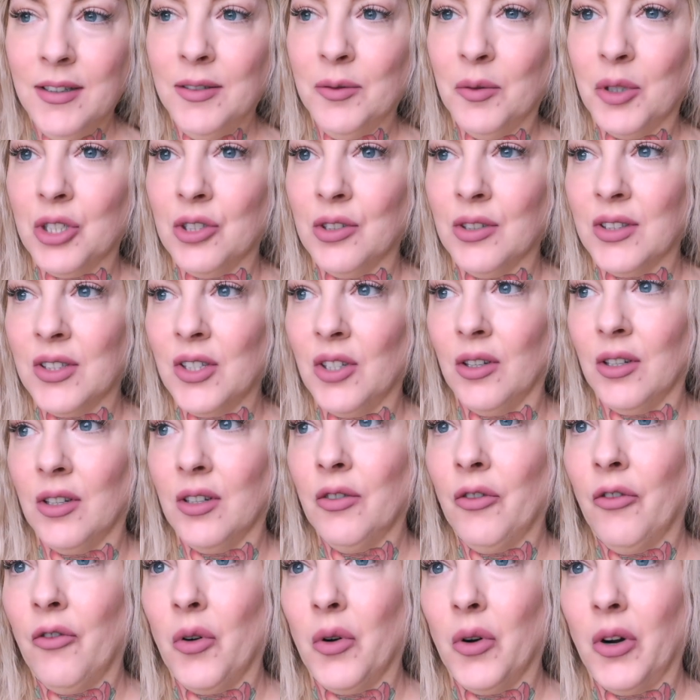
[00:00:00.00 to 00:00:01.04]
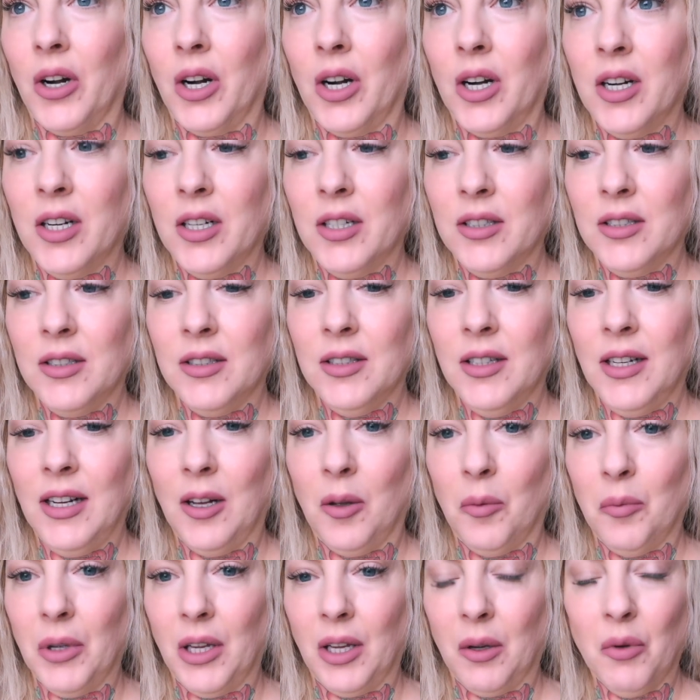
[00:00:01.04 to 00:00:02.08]
which is good for
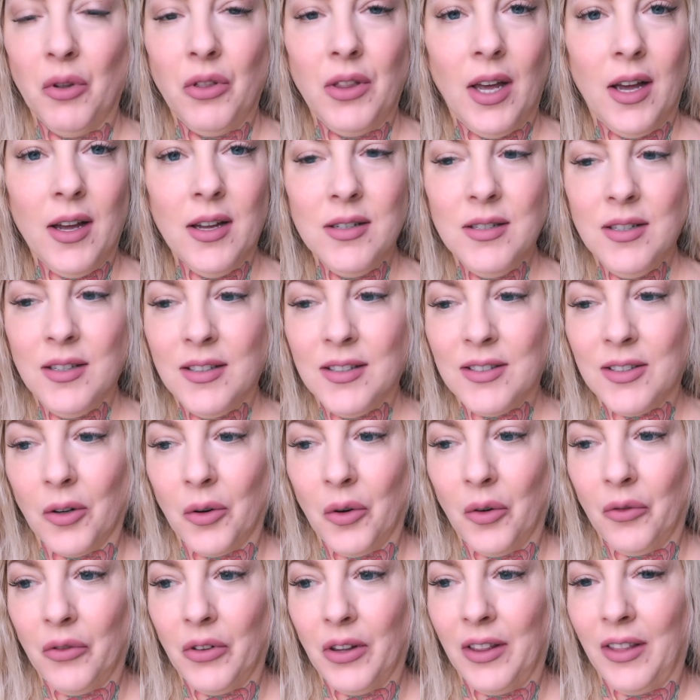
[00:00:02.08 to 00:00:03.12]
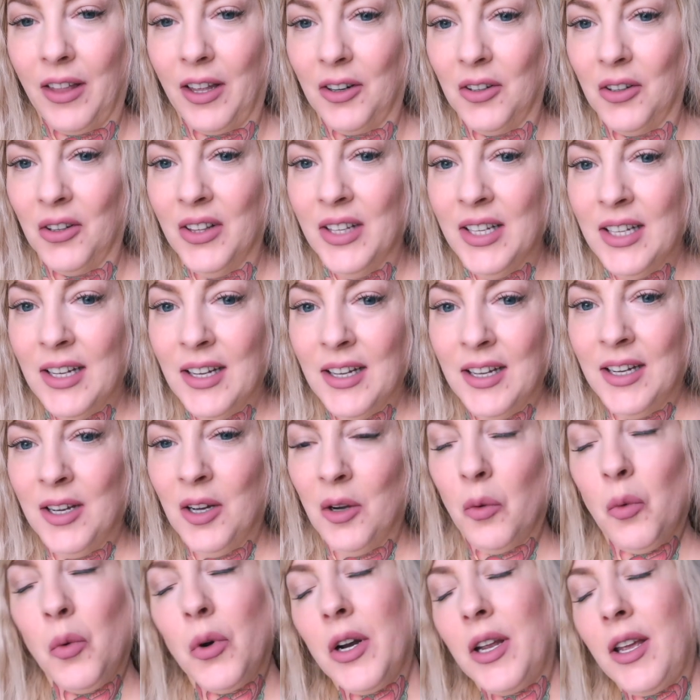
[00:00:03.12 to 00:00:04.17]
helping with that, so hopefully that'll
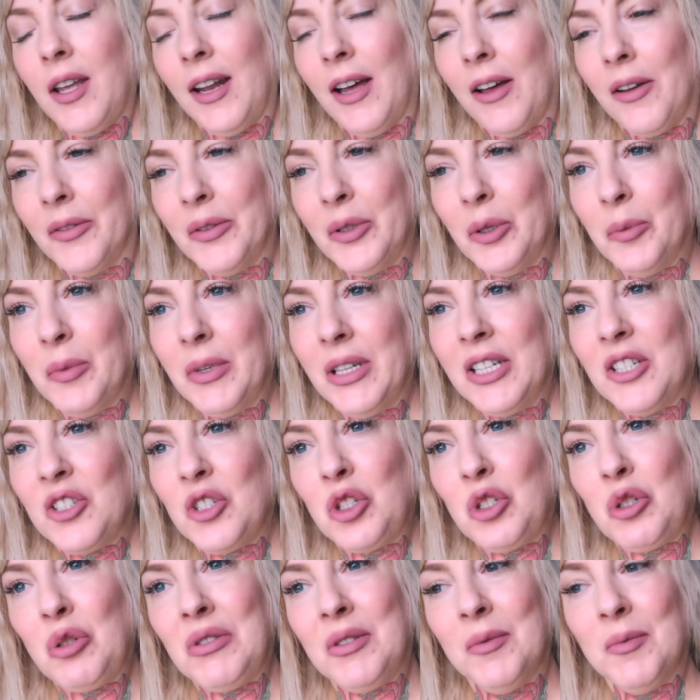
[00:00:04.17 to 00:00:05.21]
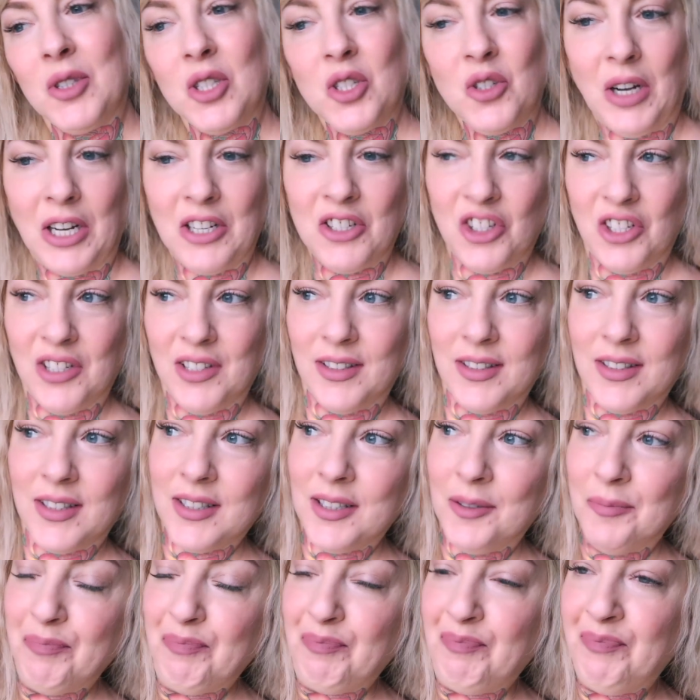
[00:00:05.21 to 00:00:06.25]
work it out a little bit. I should do some stretches